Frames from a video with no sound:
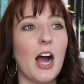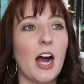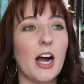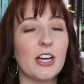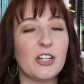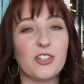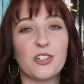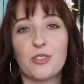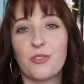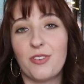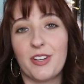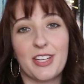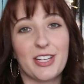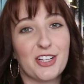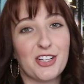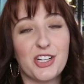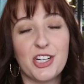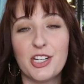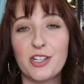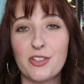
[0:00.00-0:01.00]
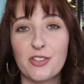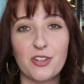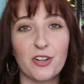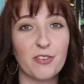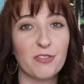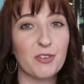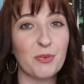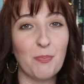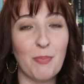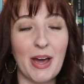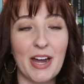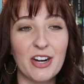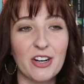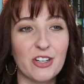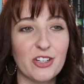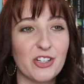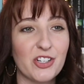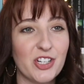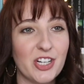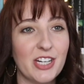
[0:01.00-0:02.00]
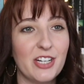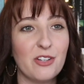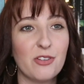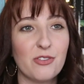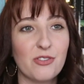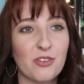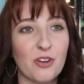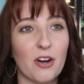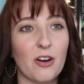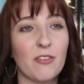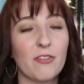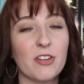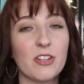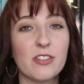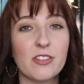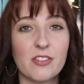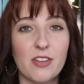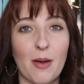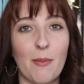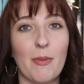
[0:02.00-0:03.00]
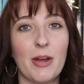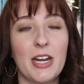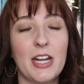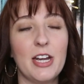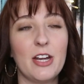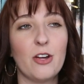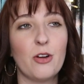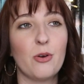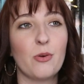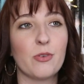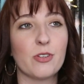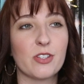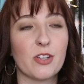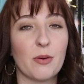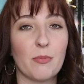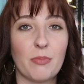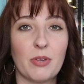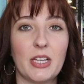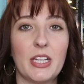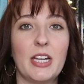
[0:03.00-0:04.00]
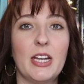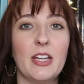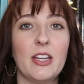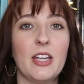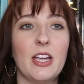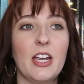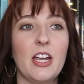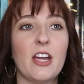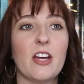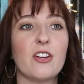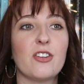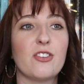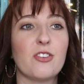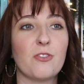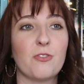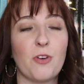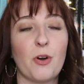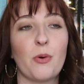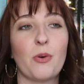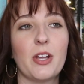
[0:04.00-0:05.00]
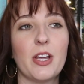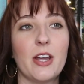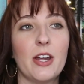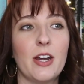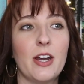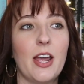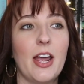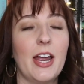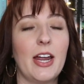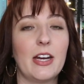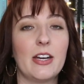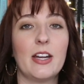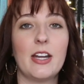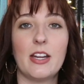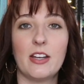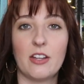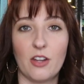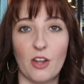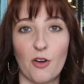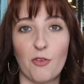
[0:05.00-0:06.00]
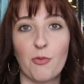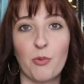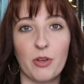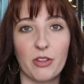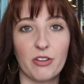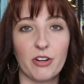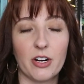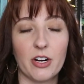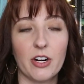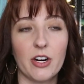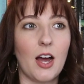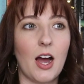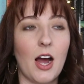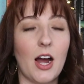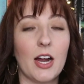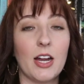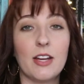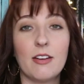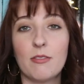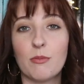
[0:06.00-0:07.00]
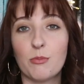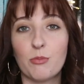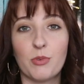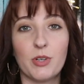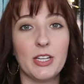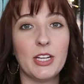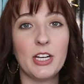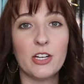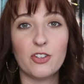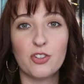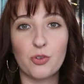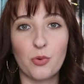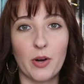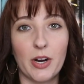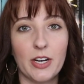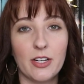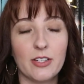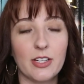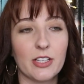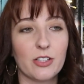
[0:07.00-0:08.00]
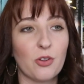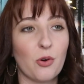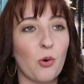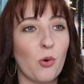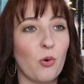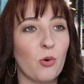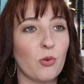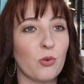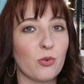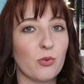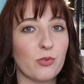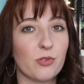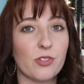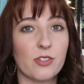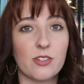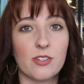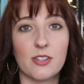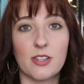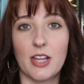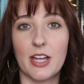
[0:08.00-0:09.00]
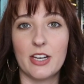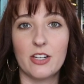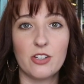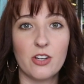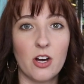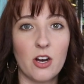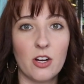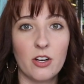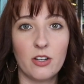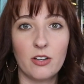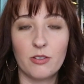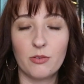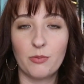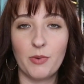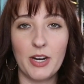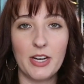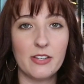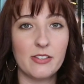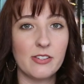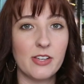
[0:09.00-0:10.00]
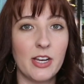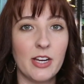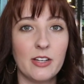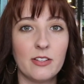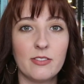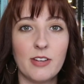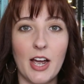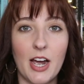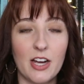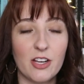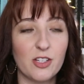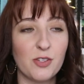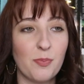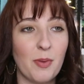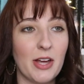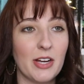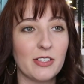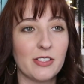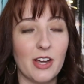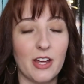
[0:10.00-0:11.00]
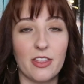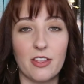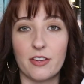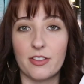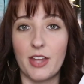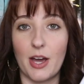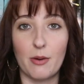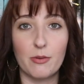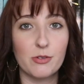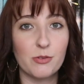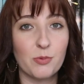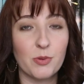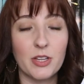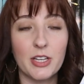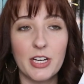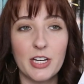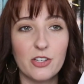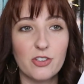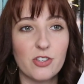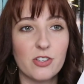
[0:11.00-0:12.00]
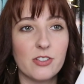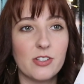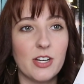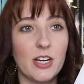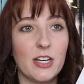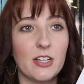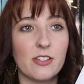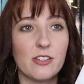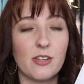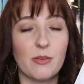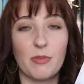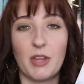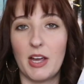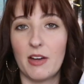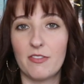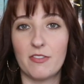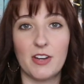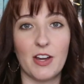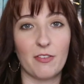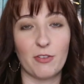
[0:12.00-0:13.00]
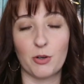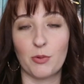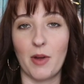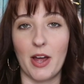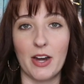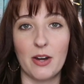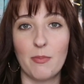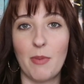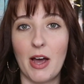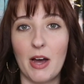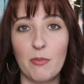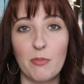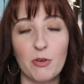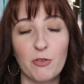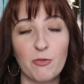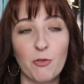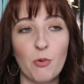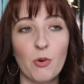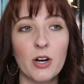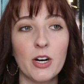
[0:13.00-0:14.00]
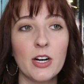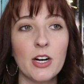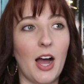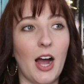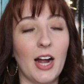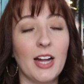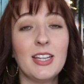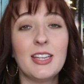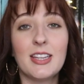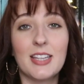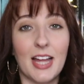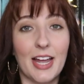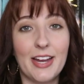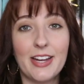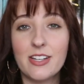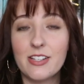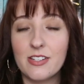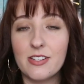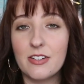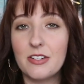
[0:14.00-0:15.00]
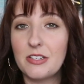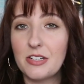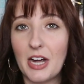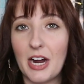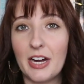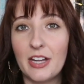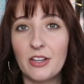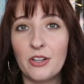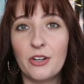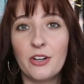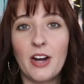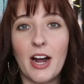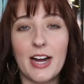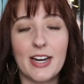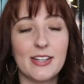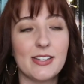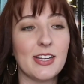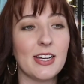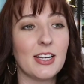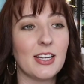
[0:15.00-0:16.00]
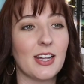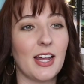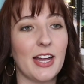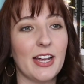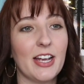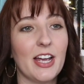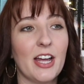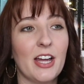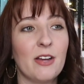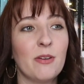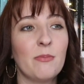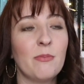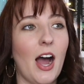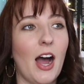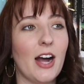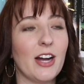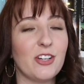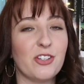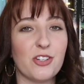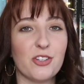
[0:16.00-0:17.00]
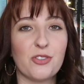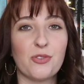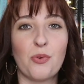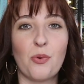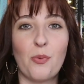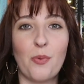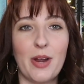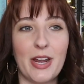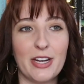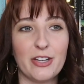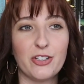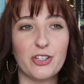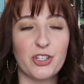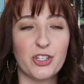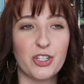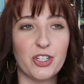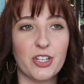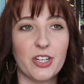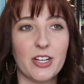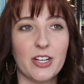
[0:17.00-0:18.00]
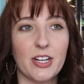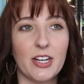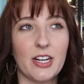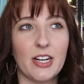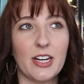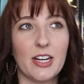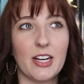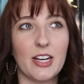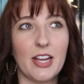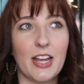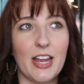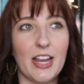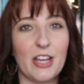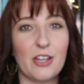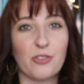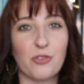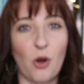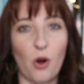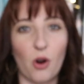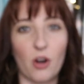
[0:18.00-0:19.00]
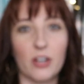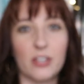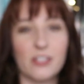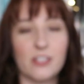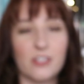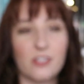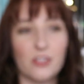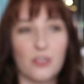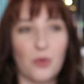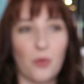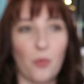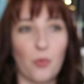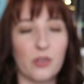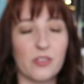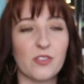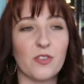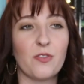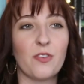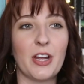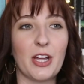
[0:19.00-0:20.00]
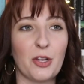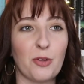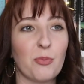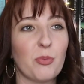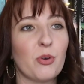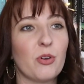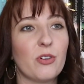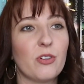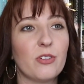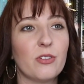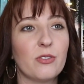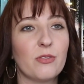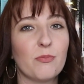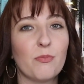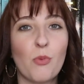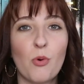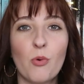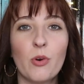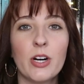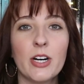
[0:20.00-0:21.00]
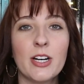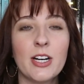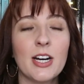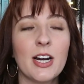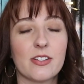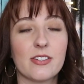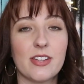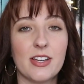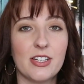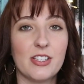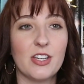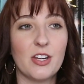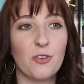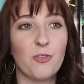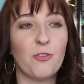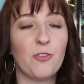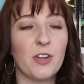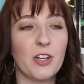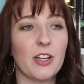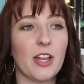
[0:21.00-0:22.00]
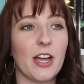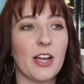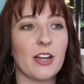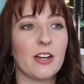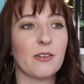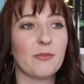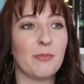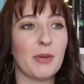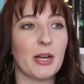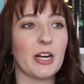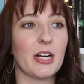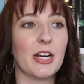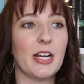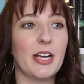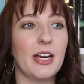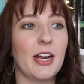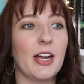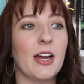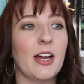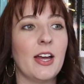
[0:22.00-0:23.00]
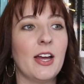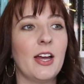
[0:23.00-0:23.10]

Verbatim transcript: I just feel like she deserved better. She deserved somebody who was completely devoted and in love with her. I really enjoyed like the whole sled dog racing aspect. I thought that was really interesting, something I've never read about before. I liked Tyler. I did like him. I just wish his heart was available more because I did feel like Mary